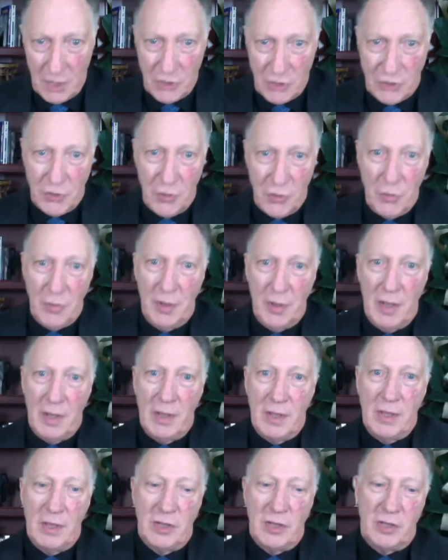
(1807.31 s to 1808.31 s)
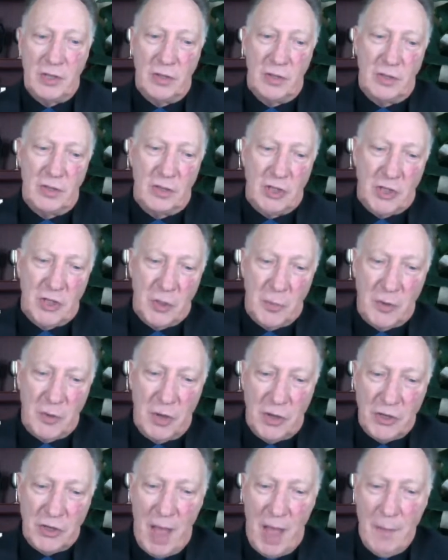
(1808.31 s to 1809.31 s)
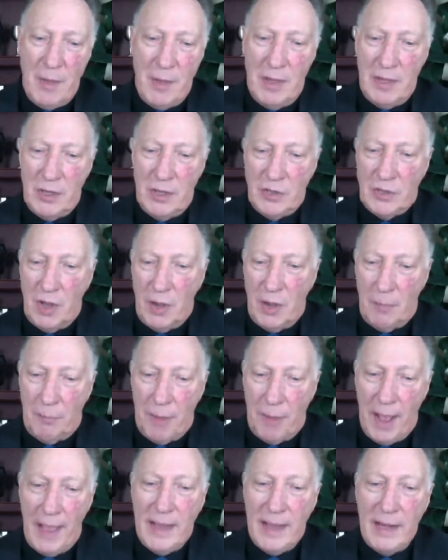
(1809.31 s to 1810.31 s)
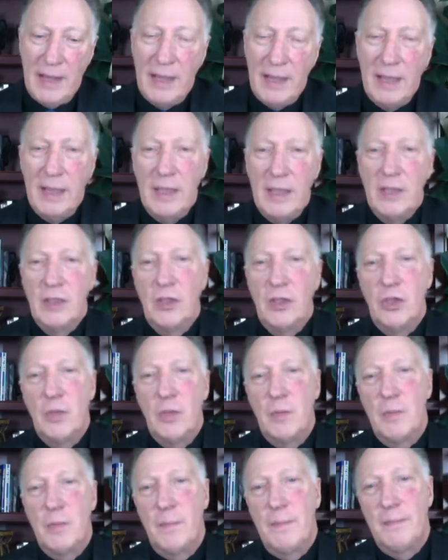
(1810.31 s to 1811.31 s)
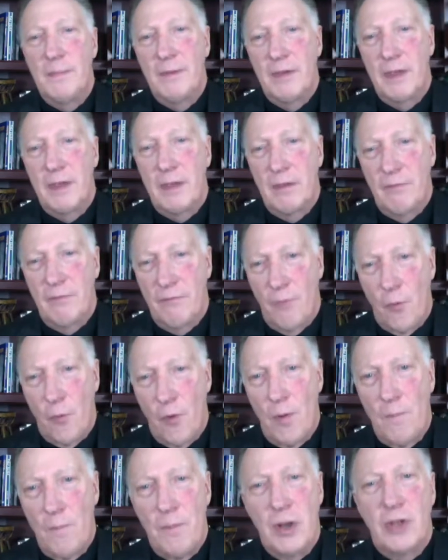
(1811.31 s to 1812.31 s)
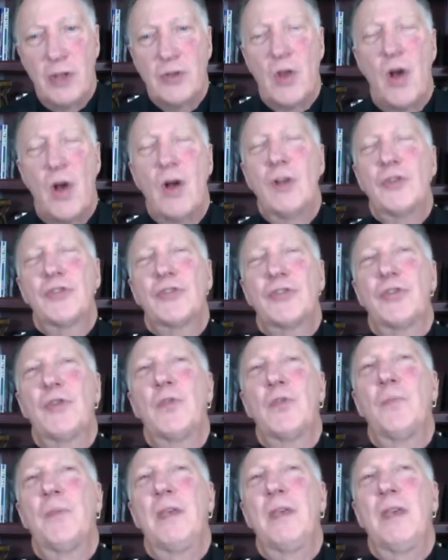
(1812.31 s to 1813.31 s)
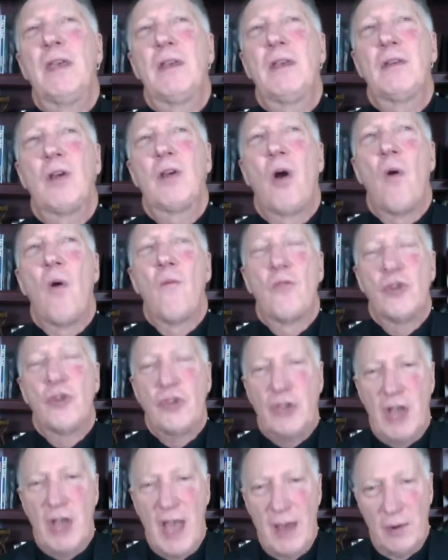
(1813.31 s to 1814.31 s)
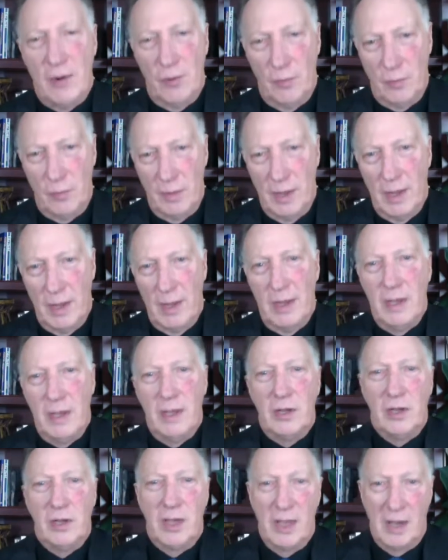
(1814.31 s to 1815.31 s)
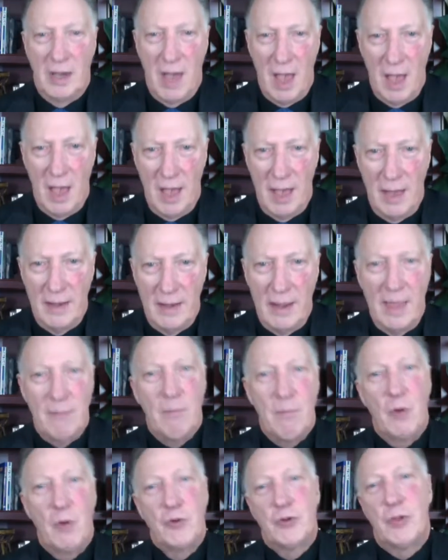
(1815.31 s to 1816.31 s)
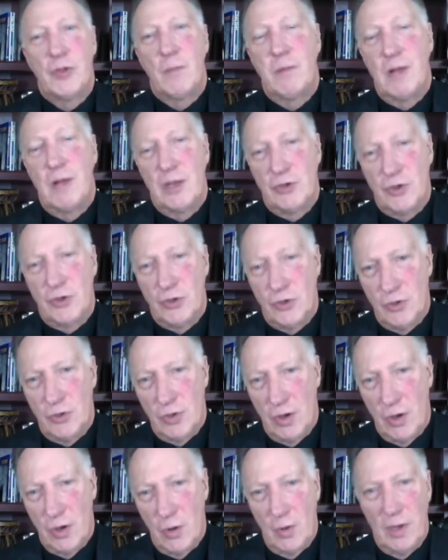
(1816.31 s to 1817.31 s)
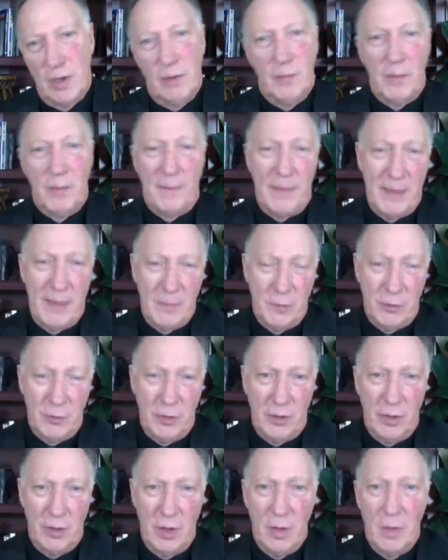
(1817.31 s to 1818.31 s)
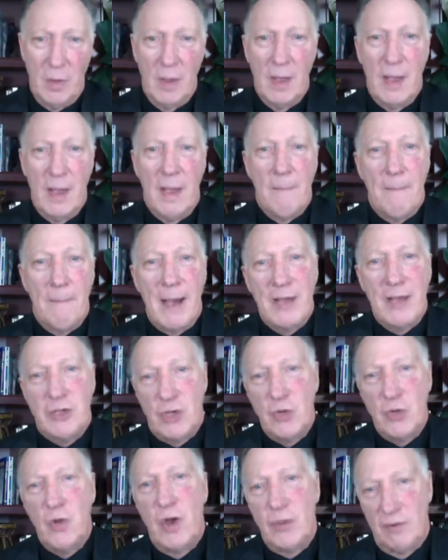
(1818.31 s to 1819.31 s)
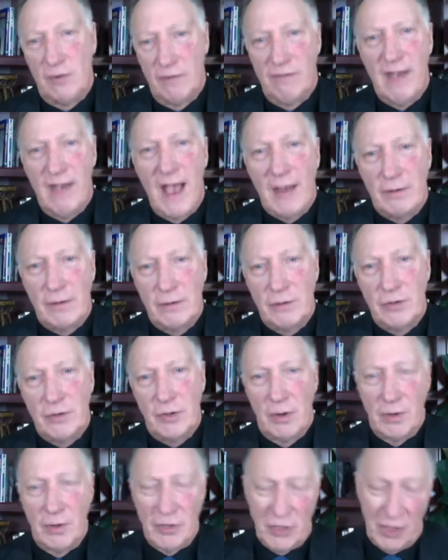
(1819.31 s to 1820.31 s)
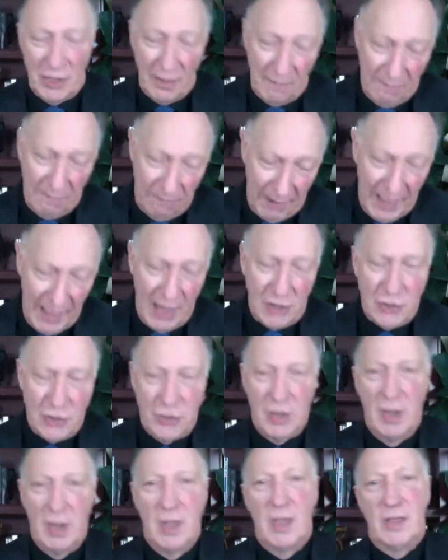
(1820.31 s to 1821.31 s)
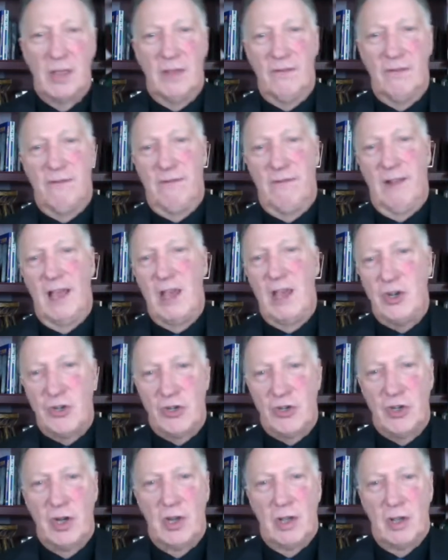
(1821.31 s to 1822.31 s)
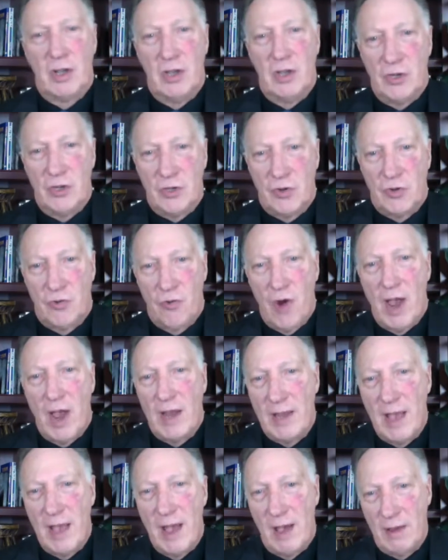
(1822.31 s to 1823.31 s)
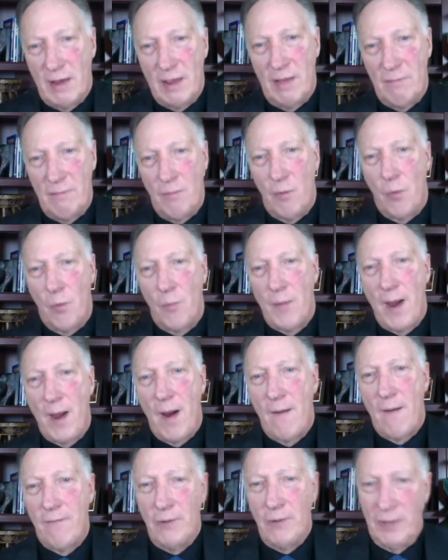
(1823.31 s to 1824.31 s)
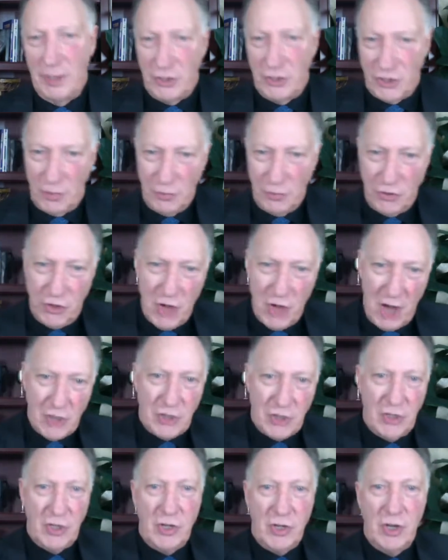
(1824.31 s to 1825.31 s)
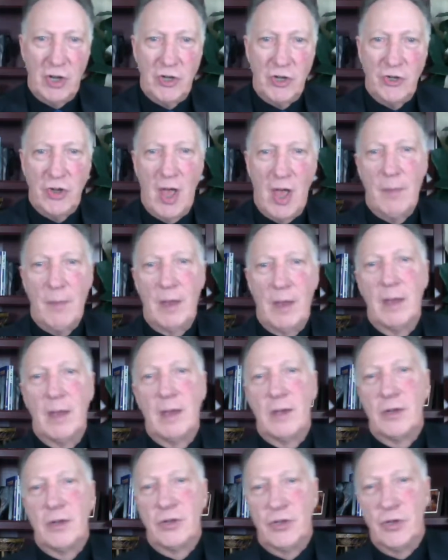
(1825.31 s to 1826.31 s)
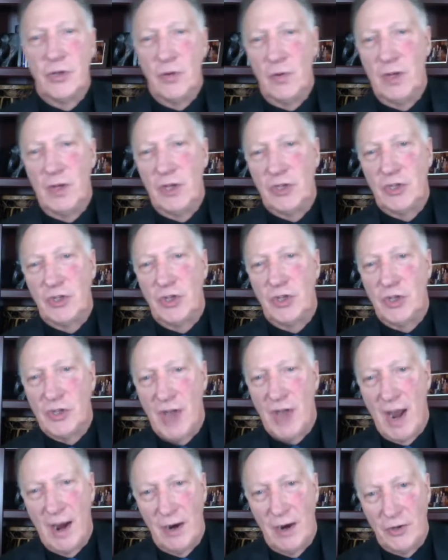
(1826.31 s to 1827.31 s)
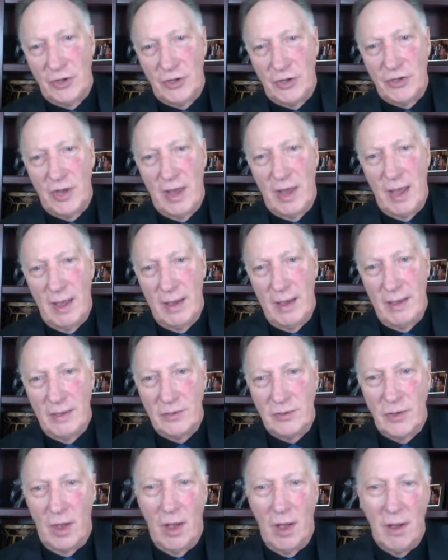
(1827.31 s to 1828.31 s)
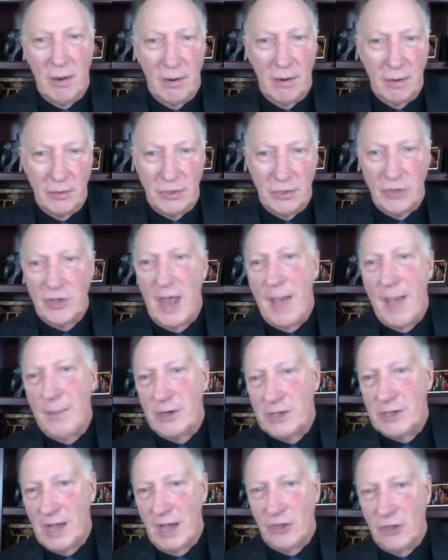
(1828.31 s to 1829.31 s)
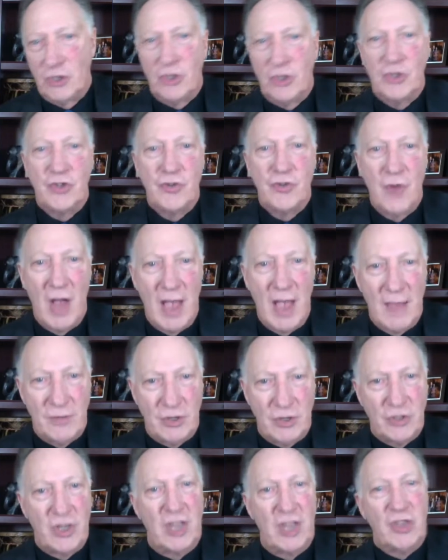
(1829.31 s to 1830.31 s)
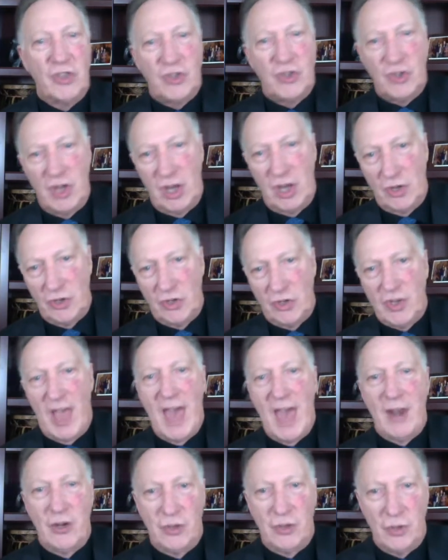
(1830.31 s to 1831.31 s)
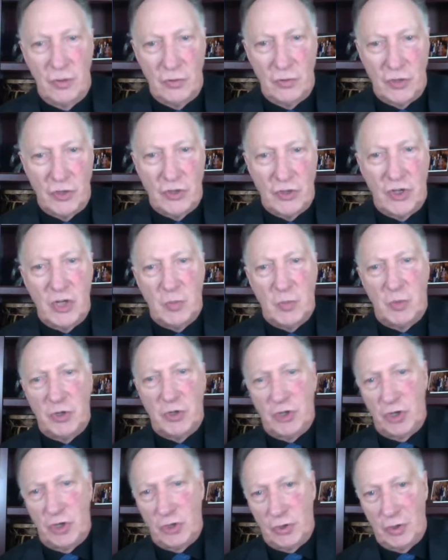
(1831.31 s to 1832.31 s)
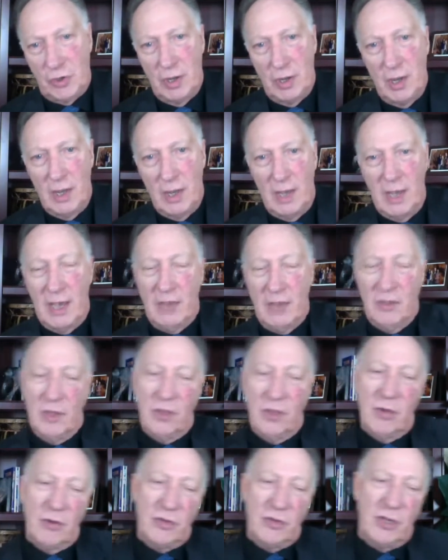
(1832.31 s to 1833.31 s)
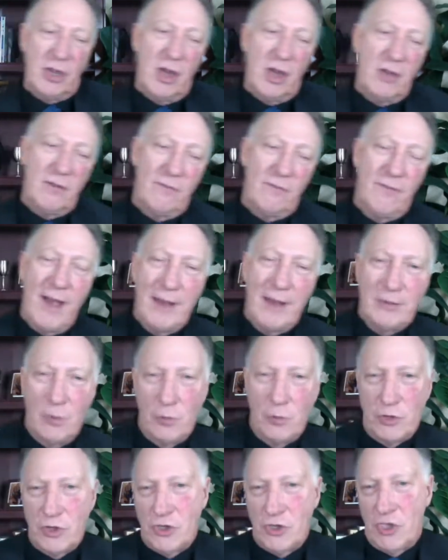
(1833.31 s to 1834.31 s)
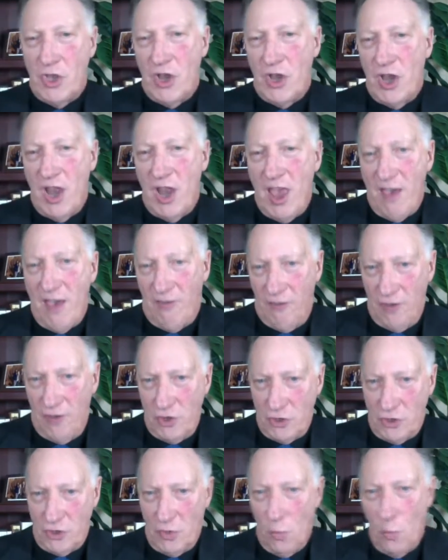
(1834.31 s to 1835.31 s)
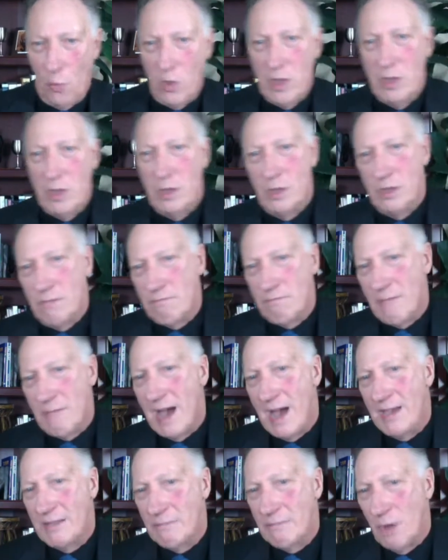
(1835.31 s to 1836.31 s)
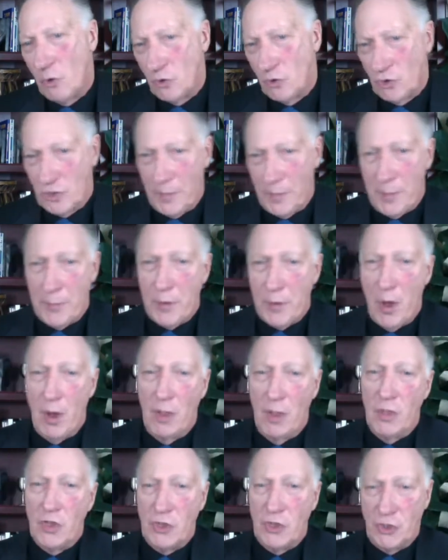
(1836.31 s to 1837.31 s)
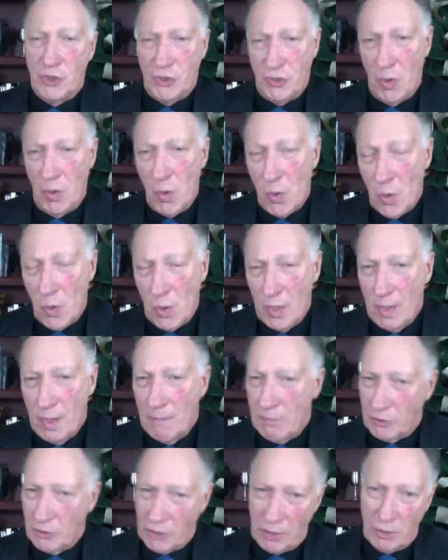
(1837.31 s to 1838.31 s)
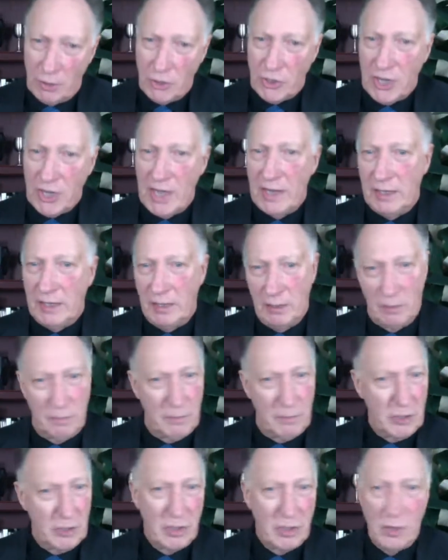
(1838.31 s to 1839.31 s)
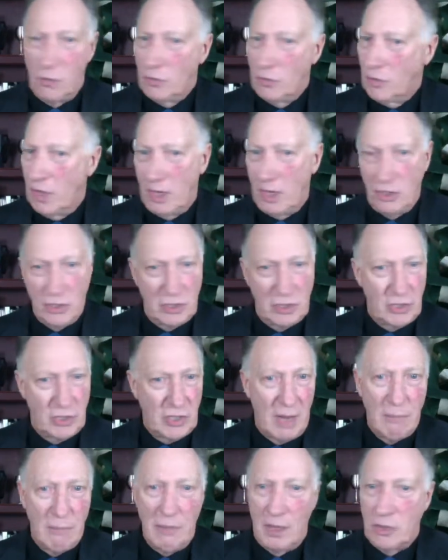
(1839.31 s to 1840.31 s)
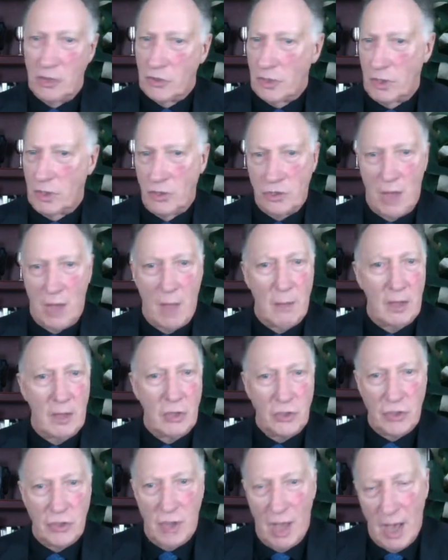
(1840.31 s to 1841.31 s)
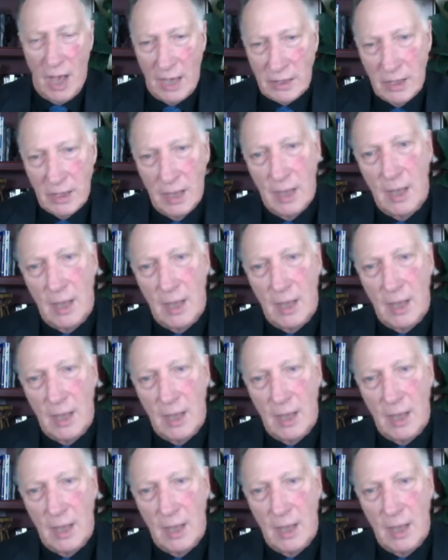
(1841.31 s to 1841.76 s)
So the neshama is abiding in the human form, but is also being overshadowed in Canaan and most of the places you go and the people you know by two other factors. There is the flesh. The flesh is cried out and more powerful and subjects the neshama to its desires, its hungers, its appetites, its drives, its instincts, its attitudes, its disposition. And then there's the other factor, which is the nephesh, the will, the mind, emotion. Some people call it the soul, misunderstanding it. Don't think it's the same thing as the neshama. It's not.